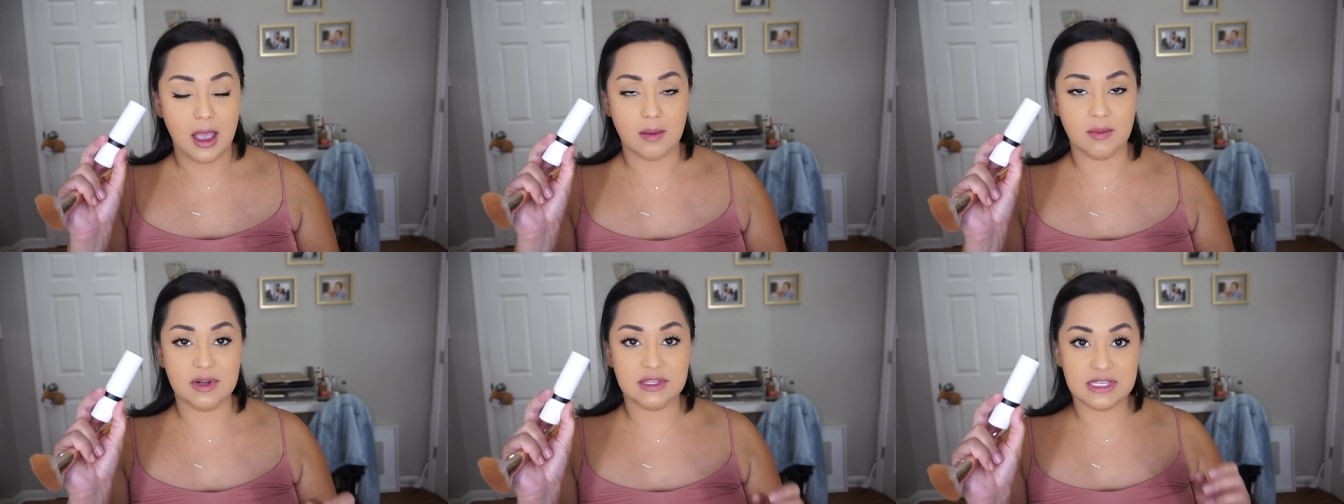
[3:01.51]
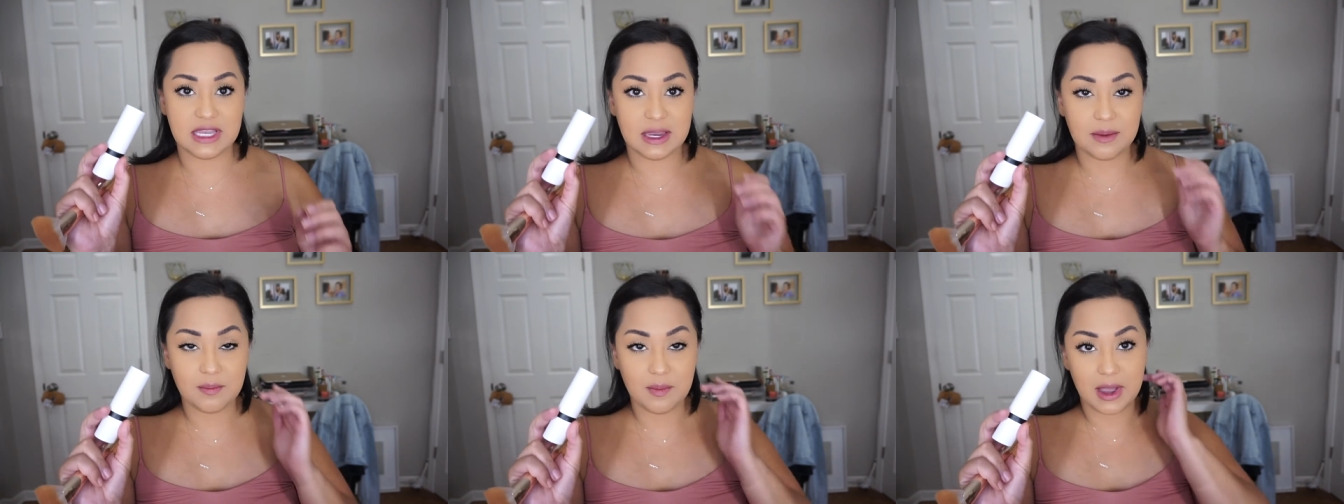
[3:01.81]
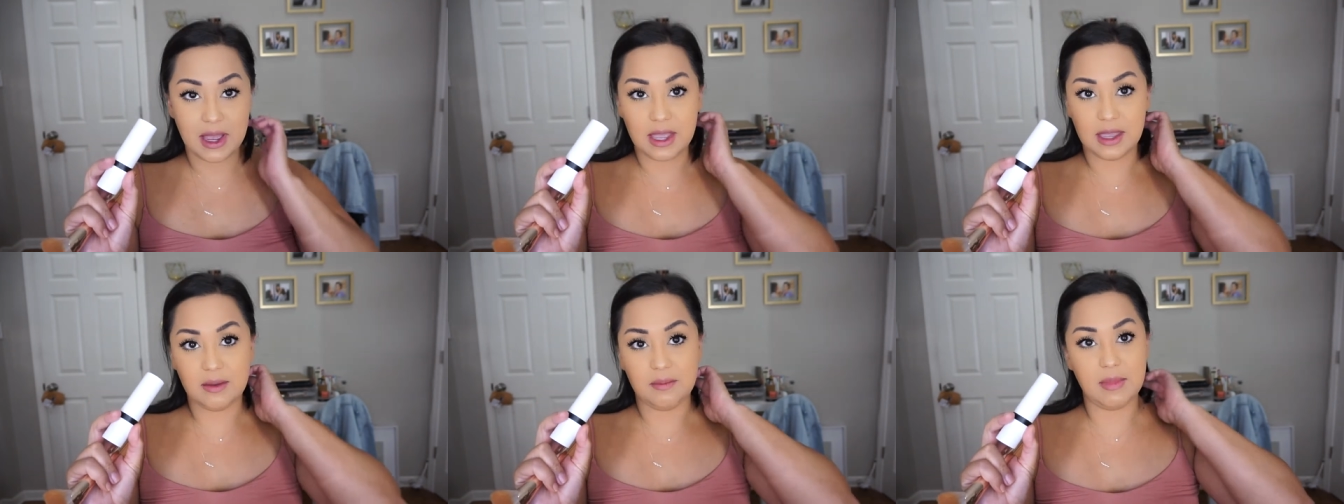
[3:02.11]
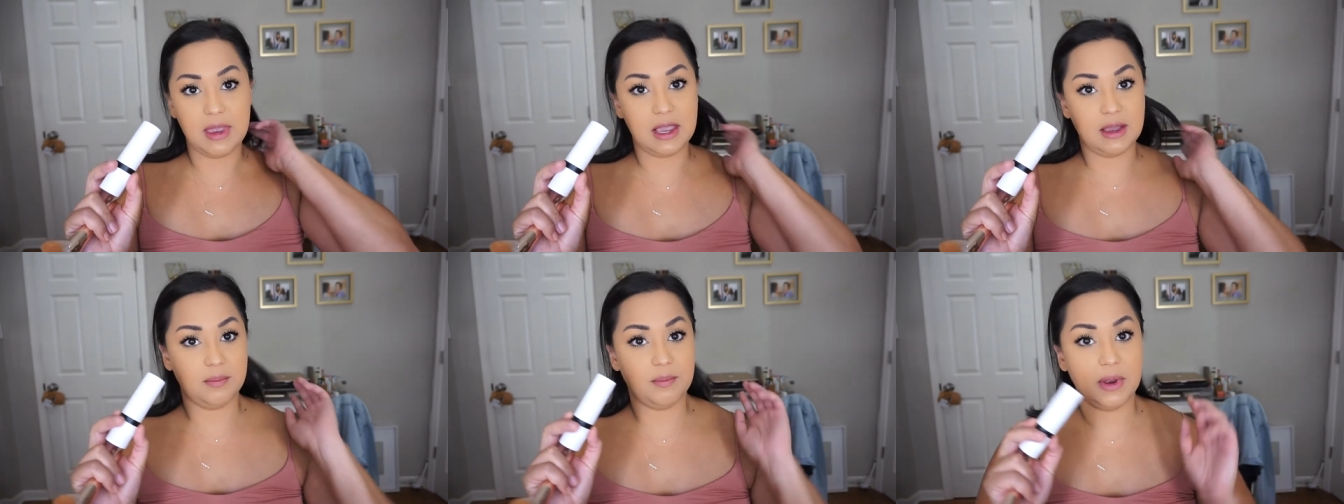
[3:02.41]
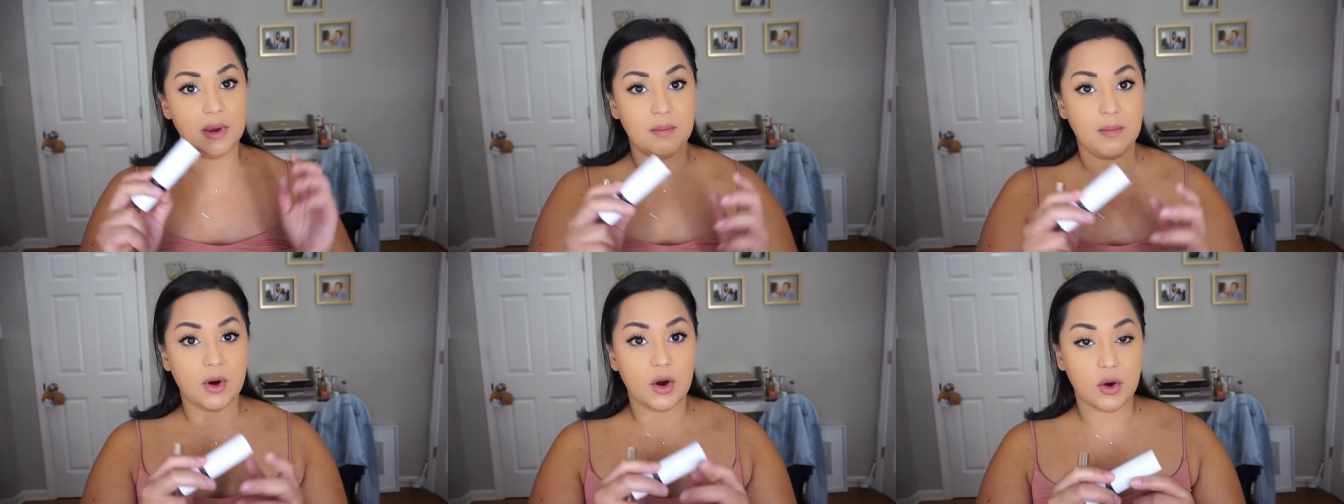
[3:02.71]
I'm gonna take my Makeup
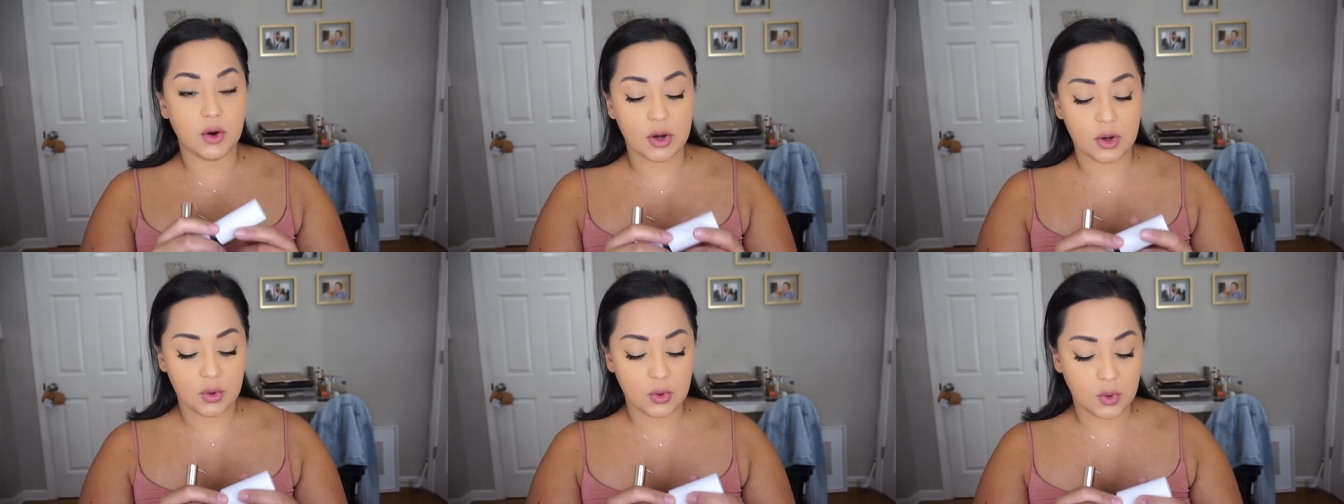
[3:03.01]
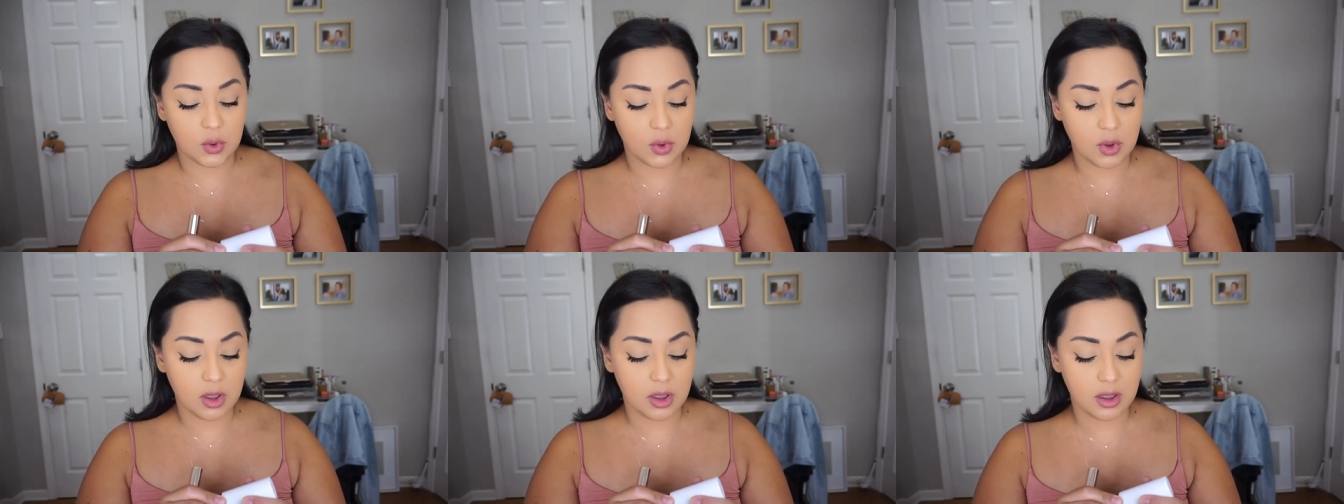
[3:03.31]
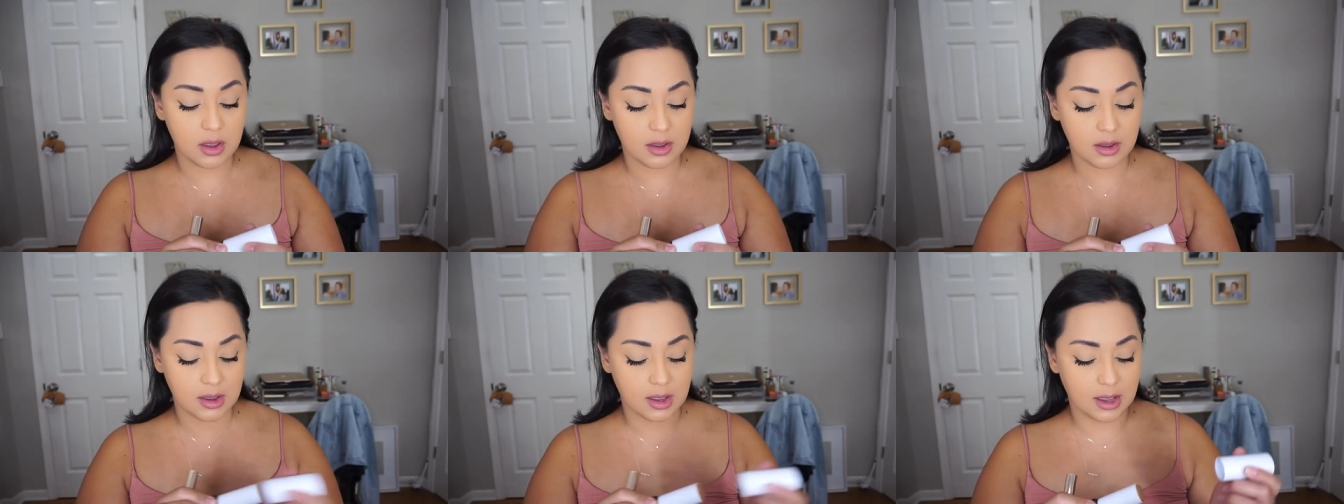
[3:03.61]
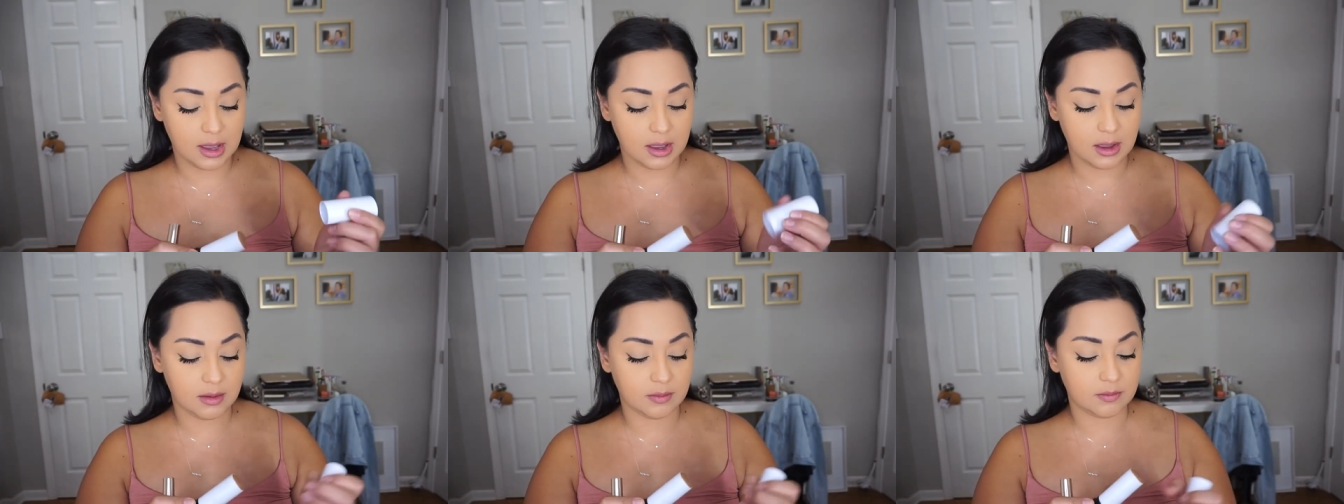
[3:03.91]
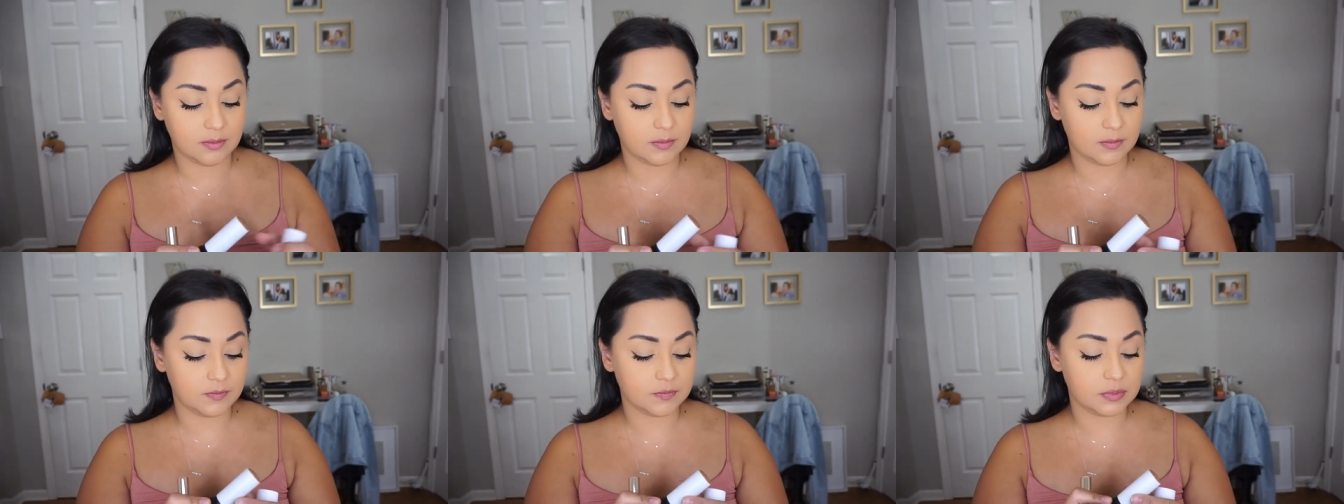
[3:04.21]
by Mario
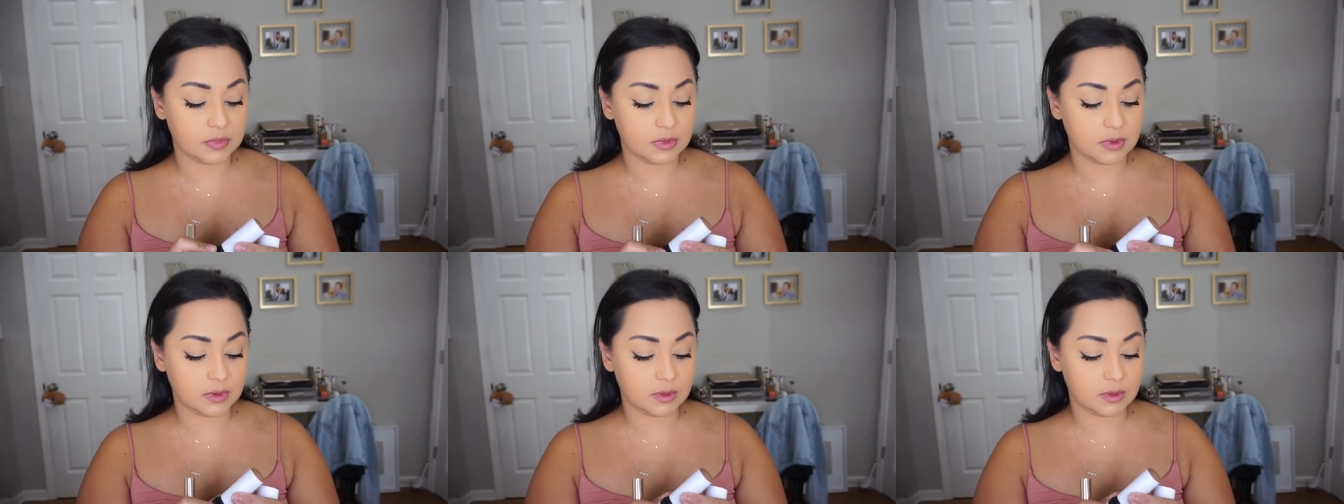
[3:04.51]
um,